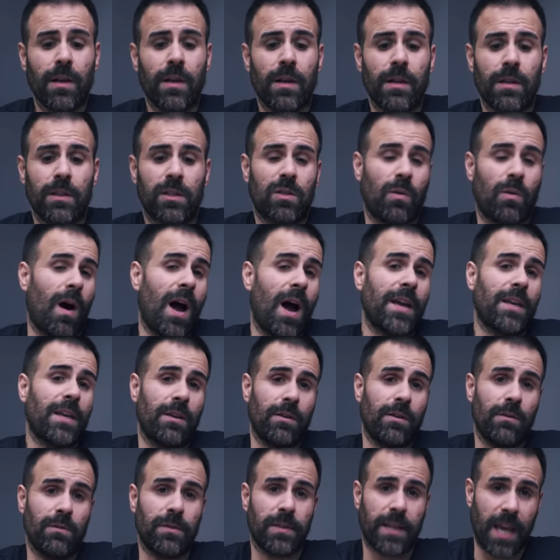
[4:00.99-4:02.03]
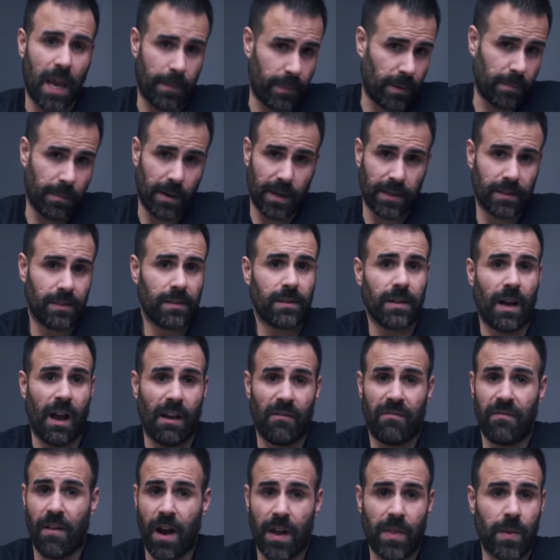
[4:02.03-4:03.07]
so I use gaming mice. I
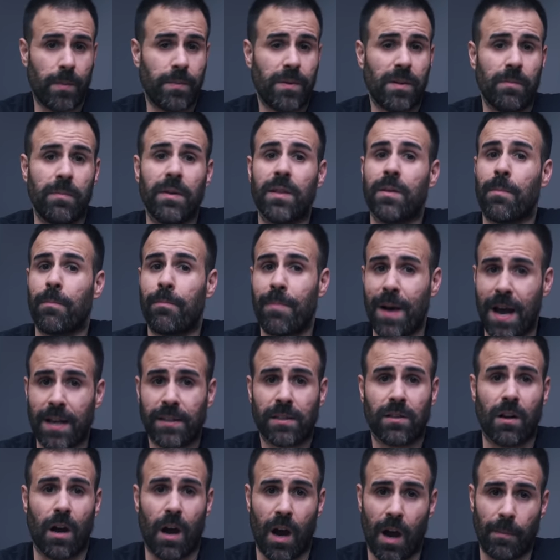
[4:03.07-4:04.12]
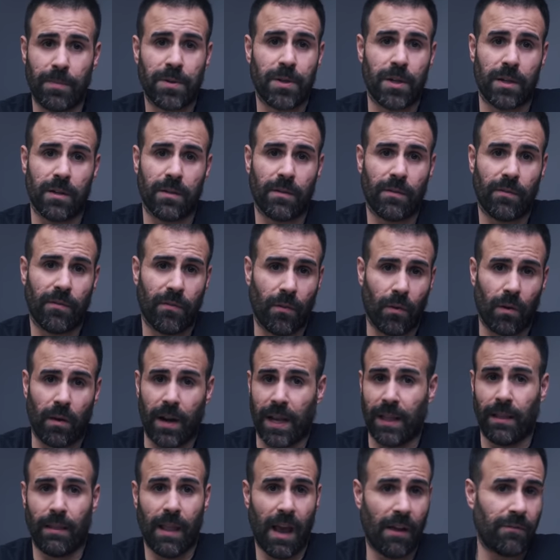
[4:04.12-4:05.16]
find them to be the best option for a
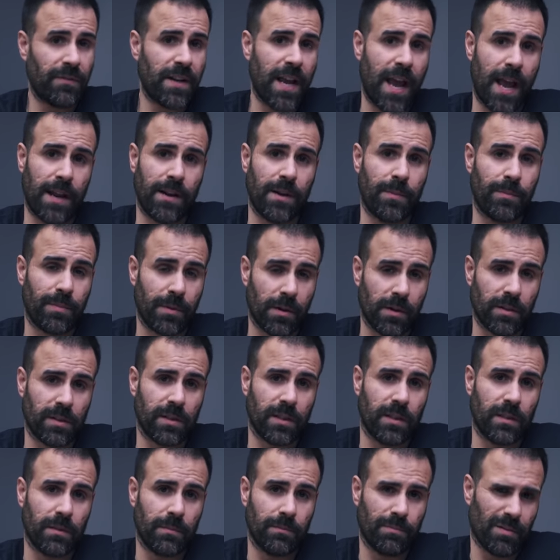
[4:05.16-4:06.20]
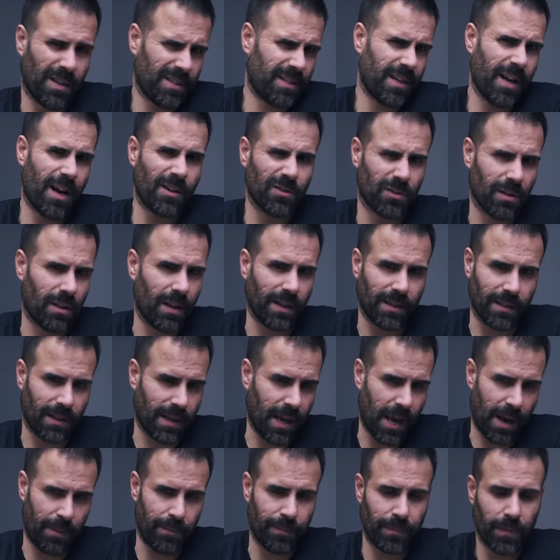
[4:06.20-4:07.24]
left-handed person. Plus I also like to
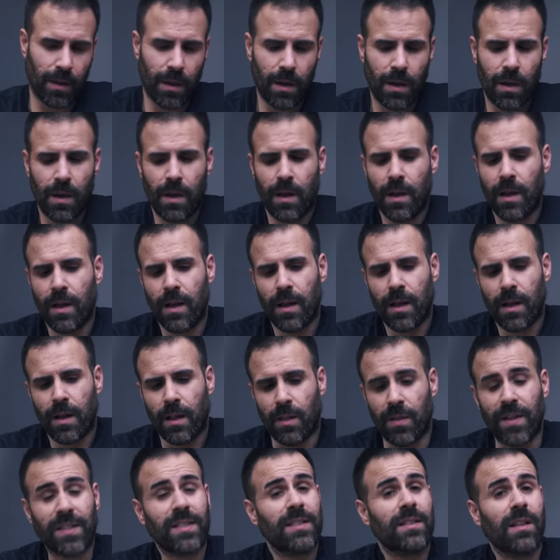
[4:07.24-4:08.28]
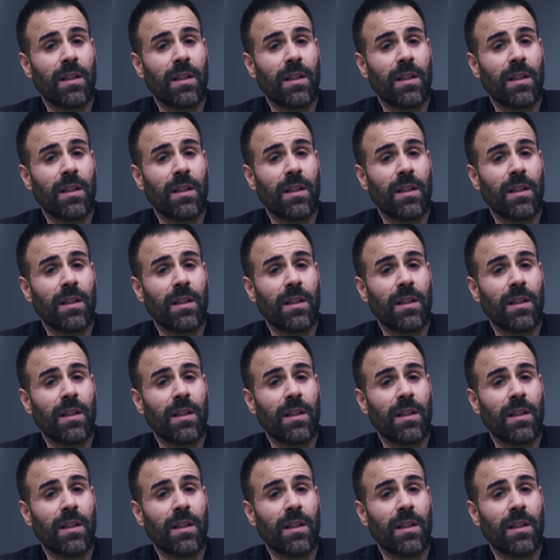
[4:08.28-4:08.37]
game. This is the